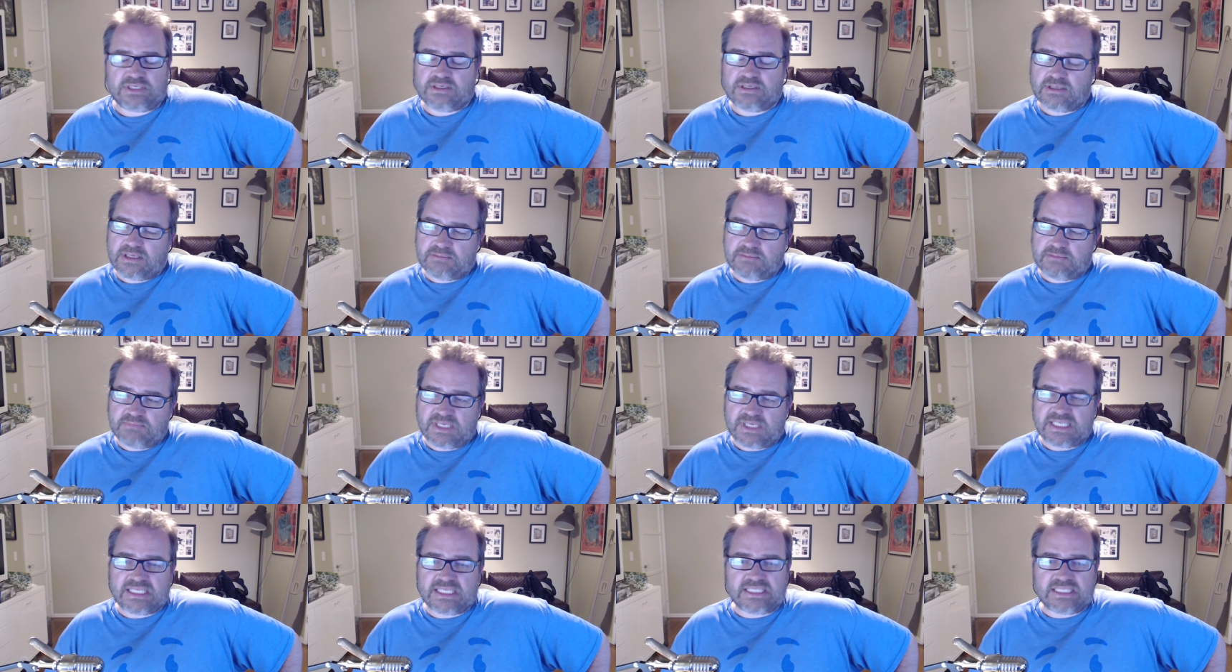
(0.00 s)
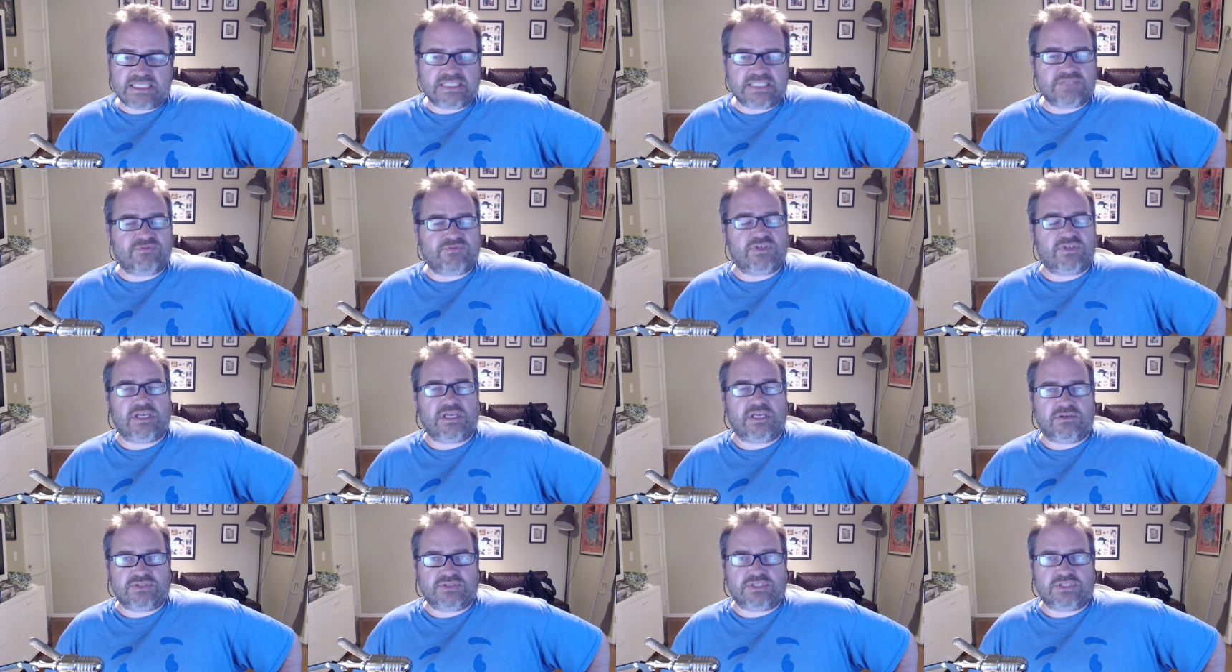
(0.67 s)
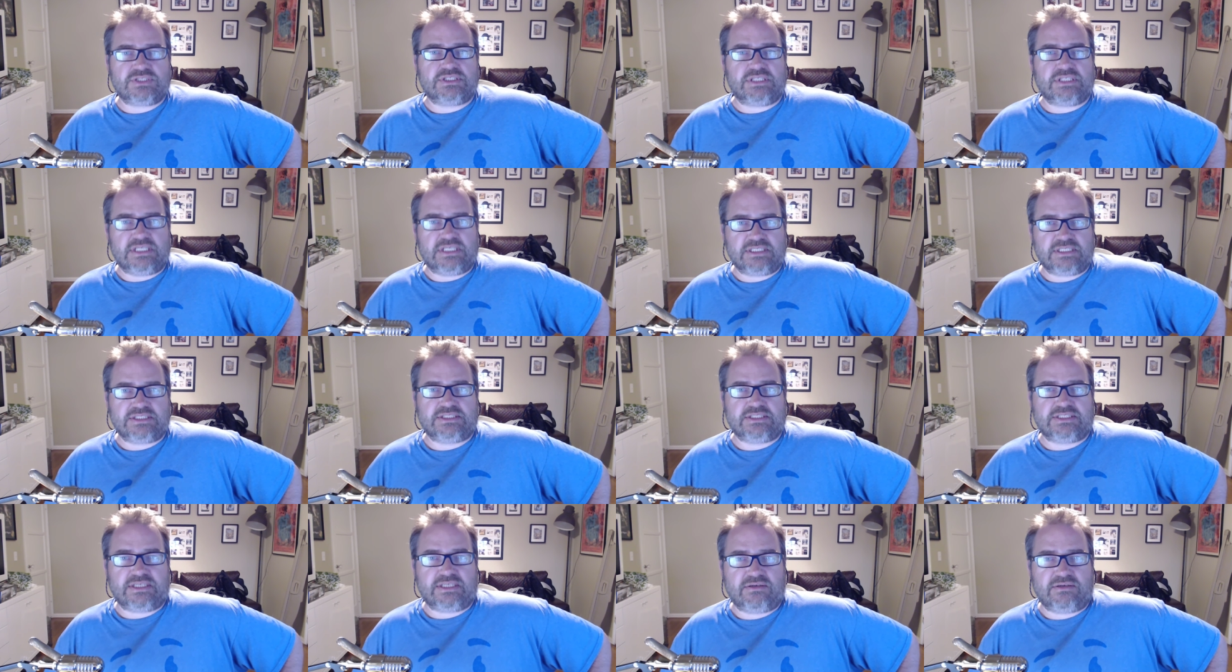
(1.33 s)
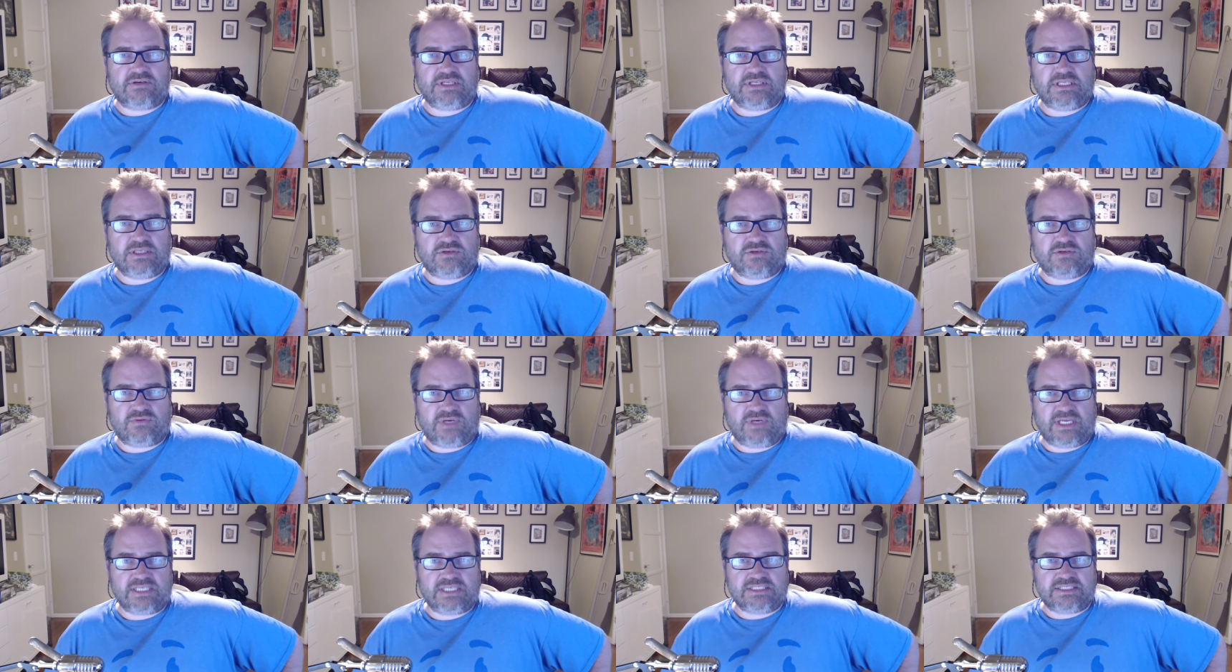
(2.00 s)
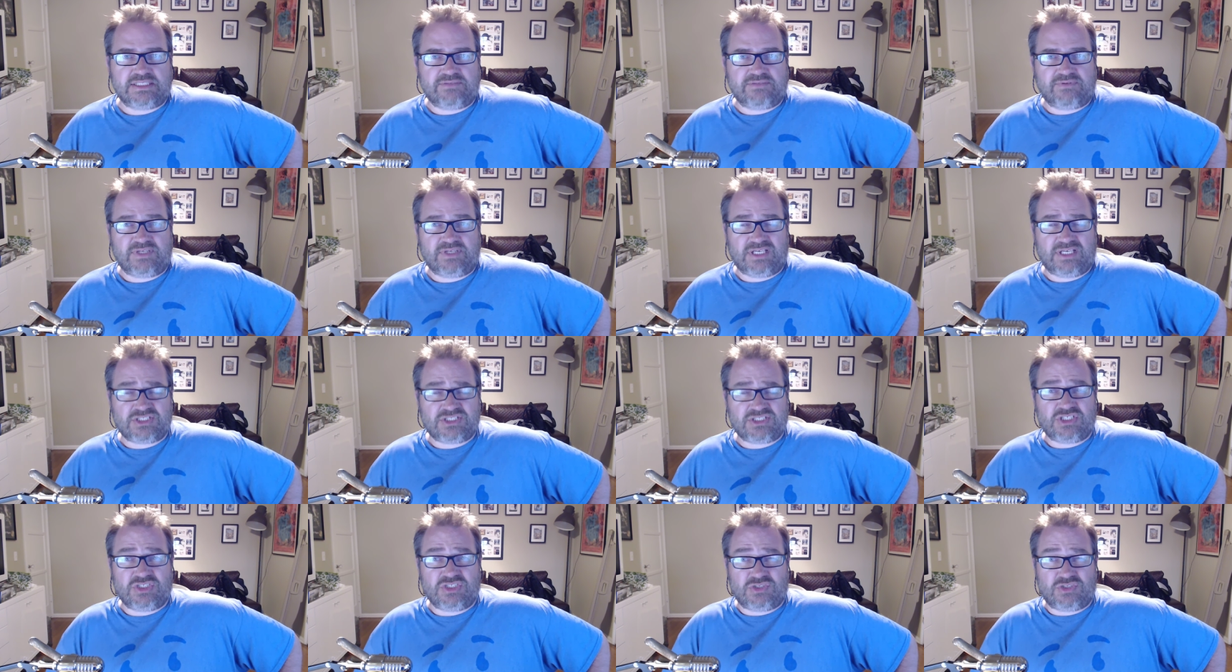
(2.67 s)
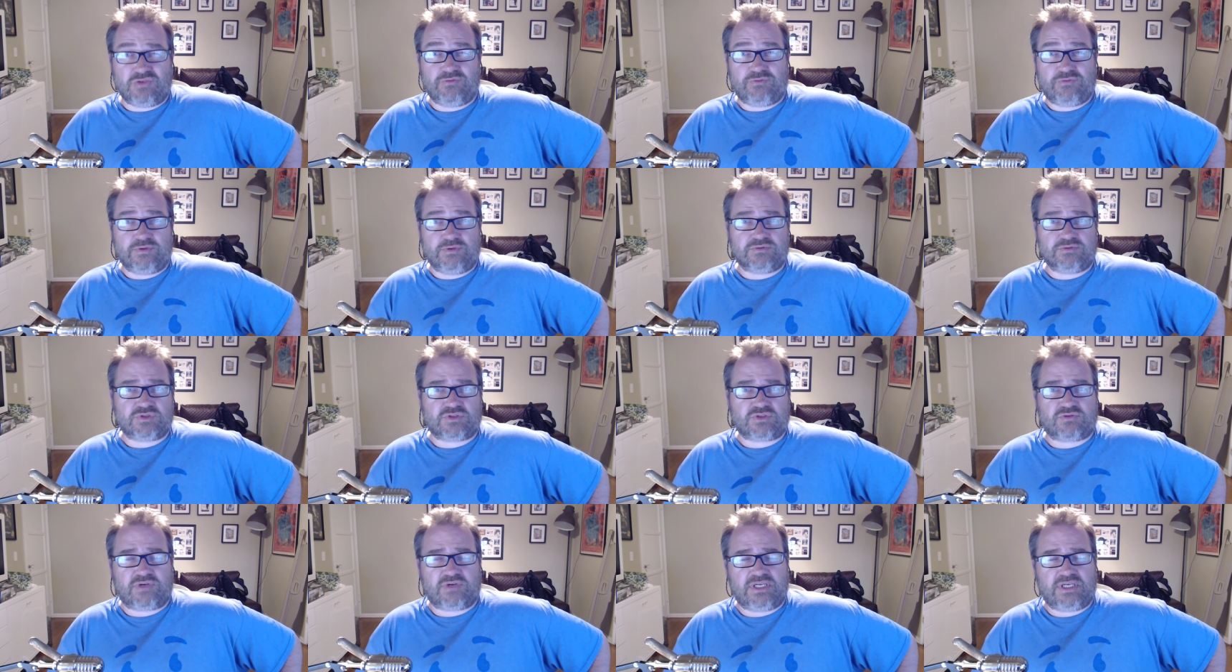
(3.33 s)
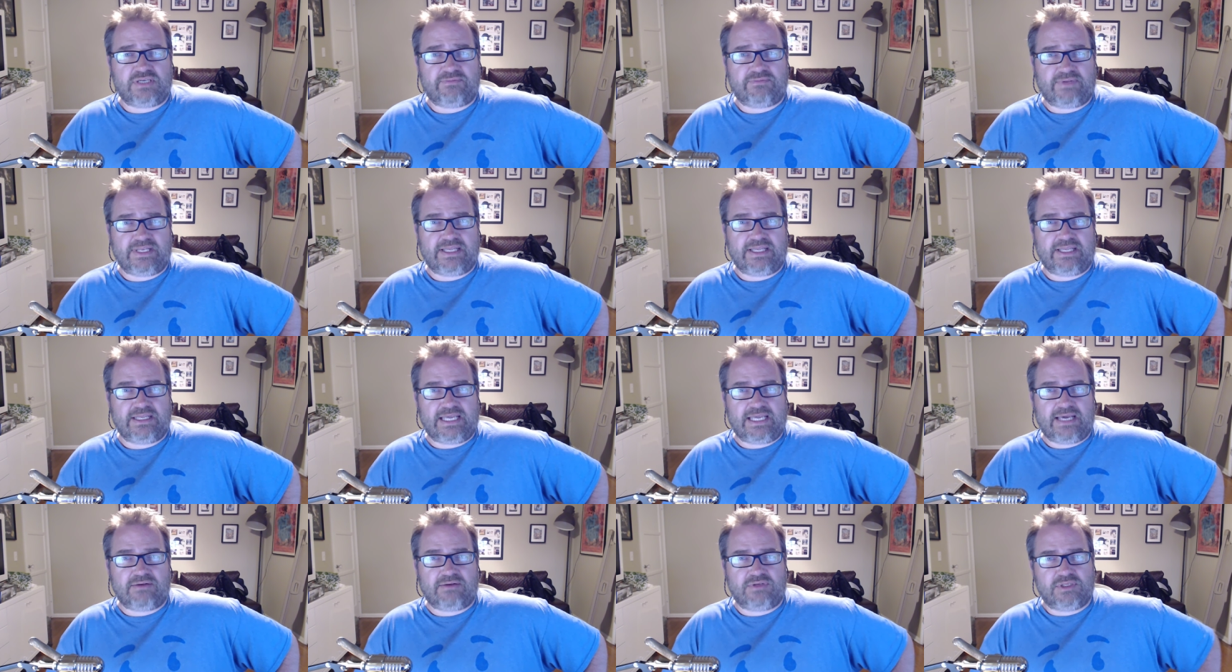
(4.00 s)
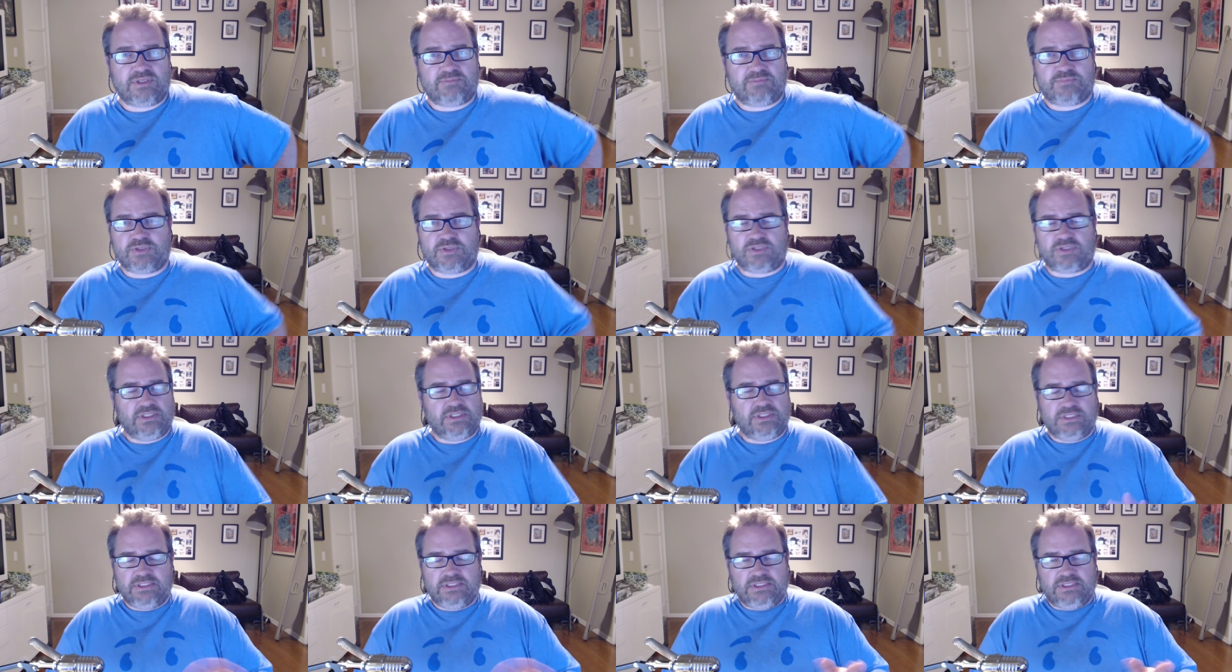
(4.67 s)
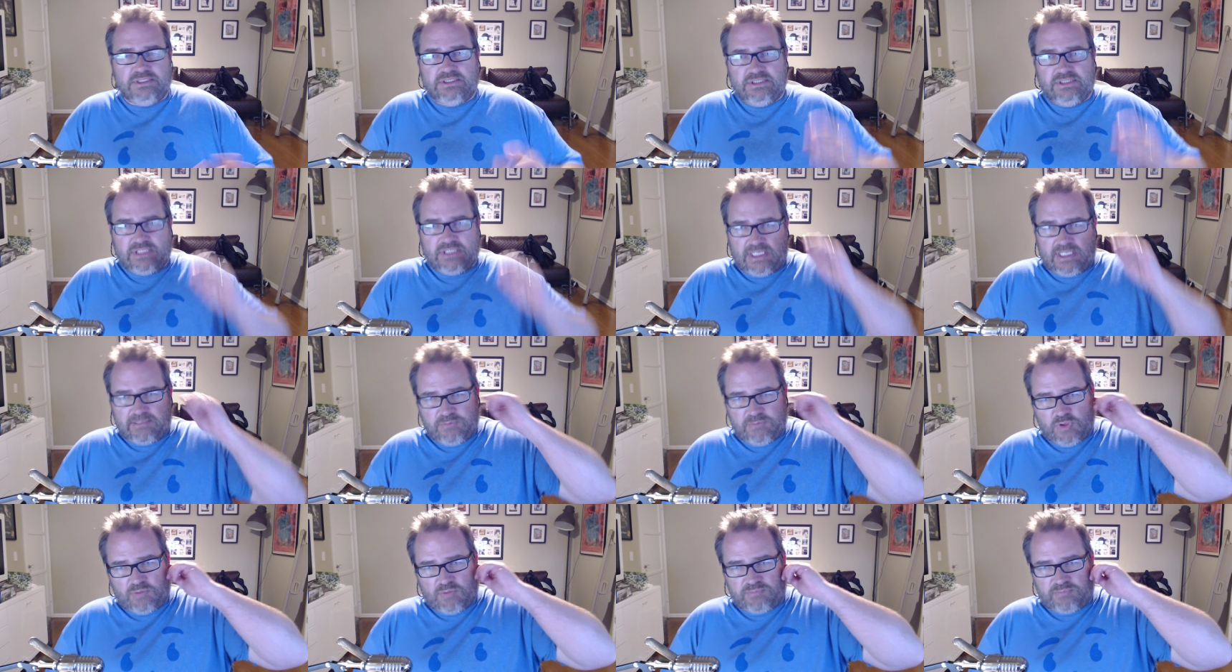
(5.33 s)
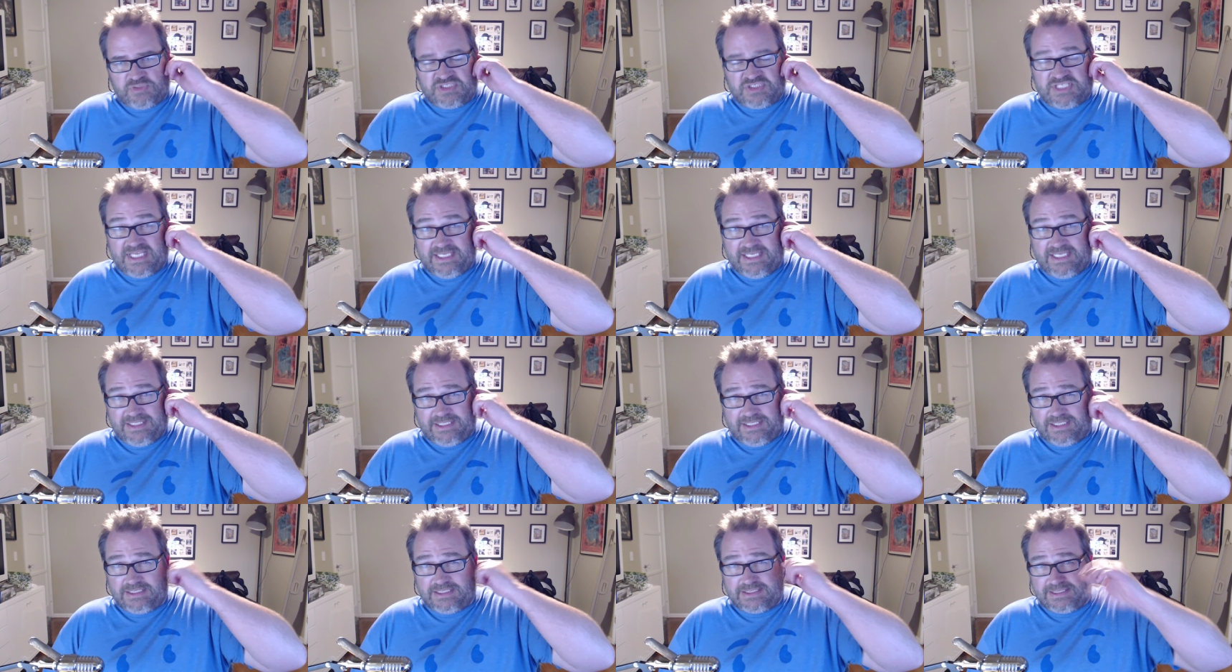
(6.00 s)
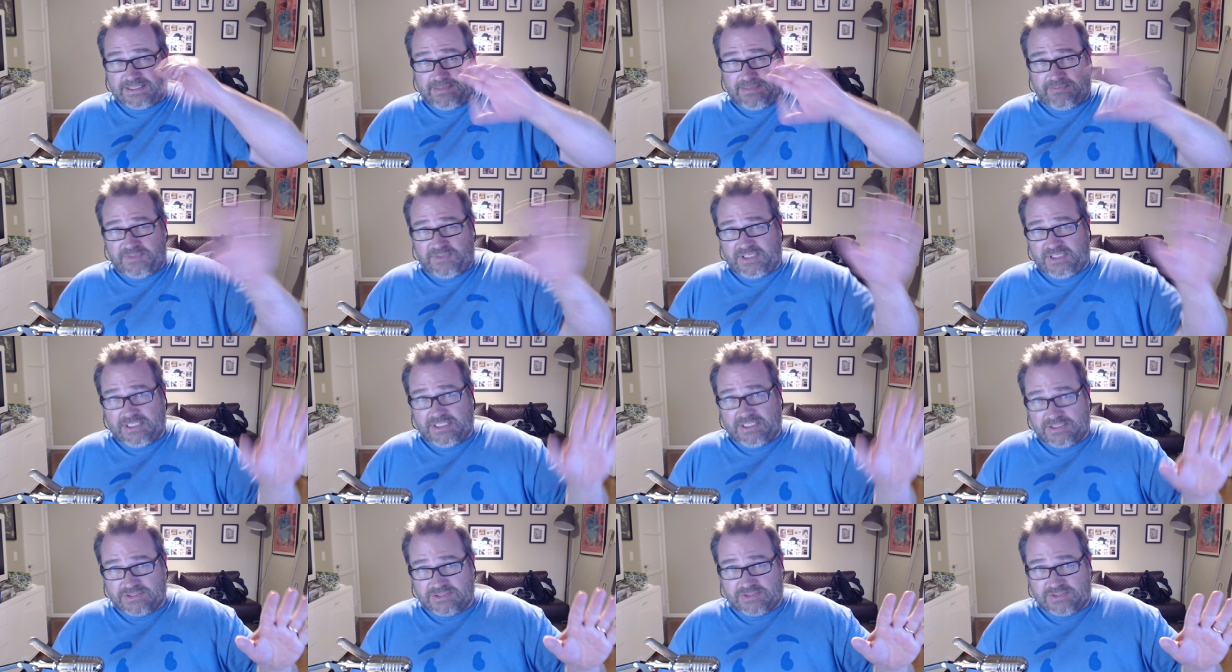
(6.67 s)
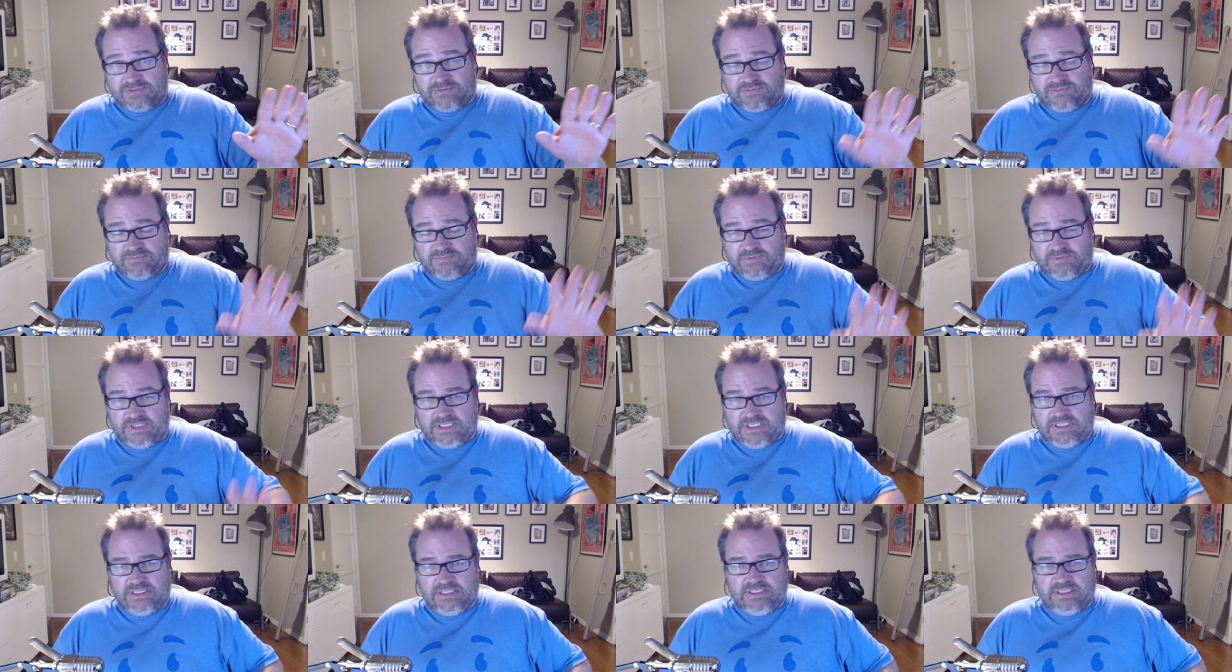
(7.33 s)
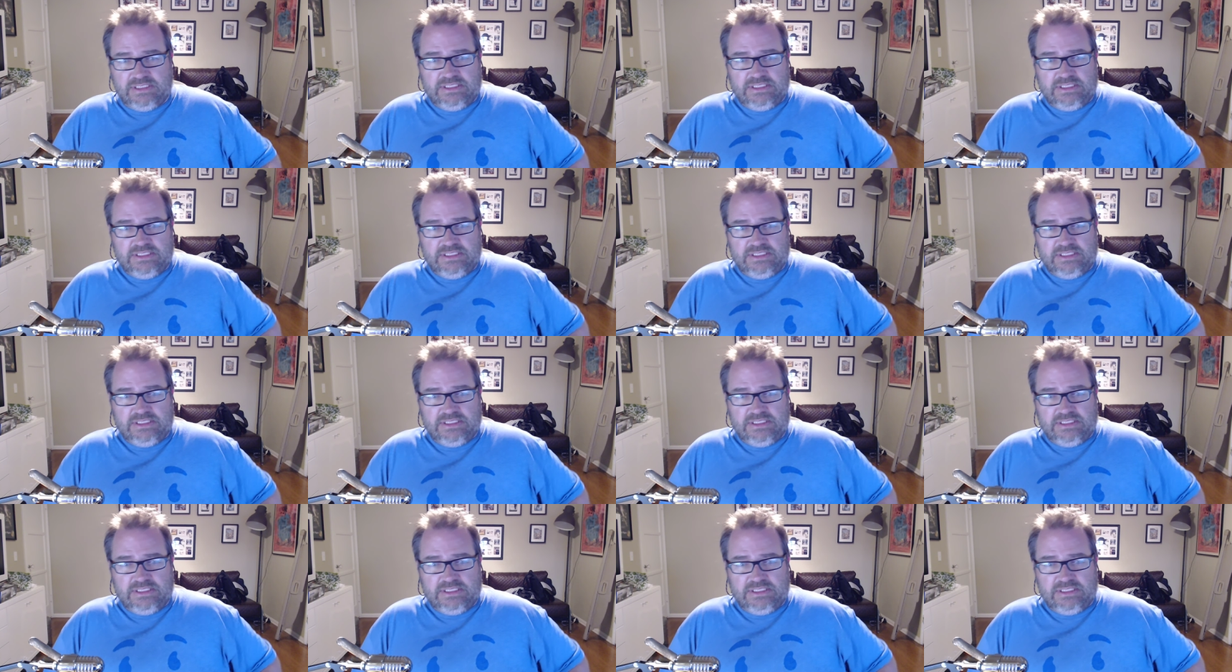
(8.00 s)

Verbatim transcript: Uh, making these videos isn't necessarily creative. I actually do feel it's creative outlet, but I'm not pretending it's something it isn't, right?